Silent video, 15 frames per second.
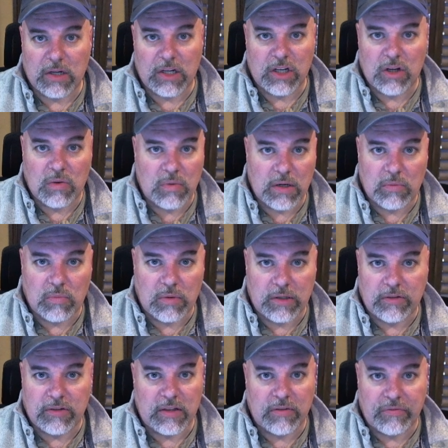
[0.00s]
to know
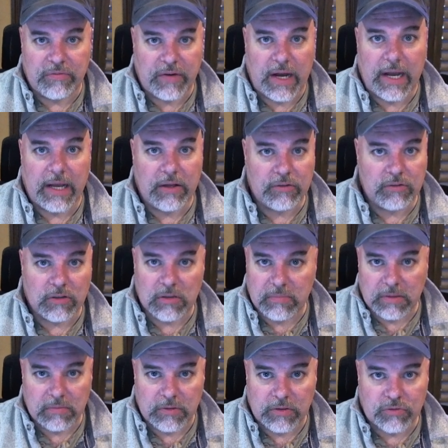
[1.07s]
what's in the files, a little
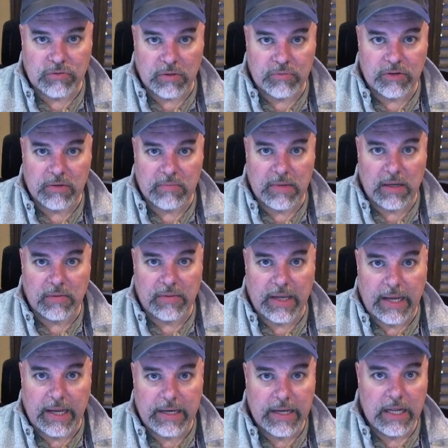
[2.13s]
bit of description about
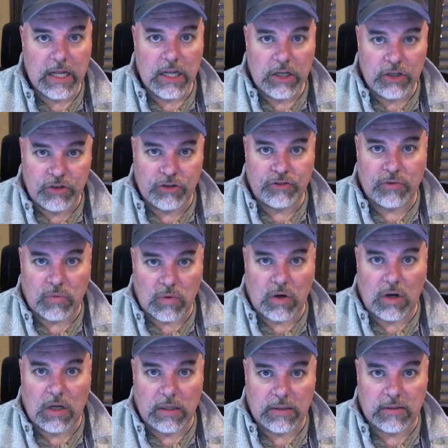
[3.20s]
that, just so we're
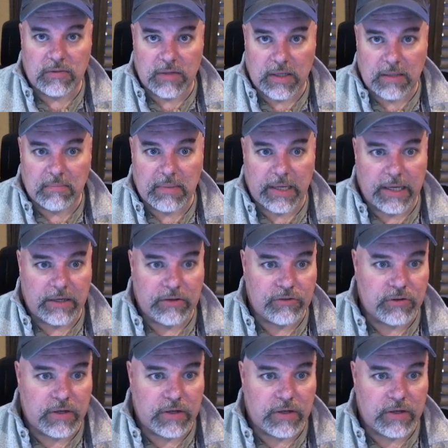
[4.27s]
all on the same page.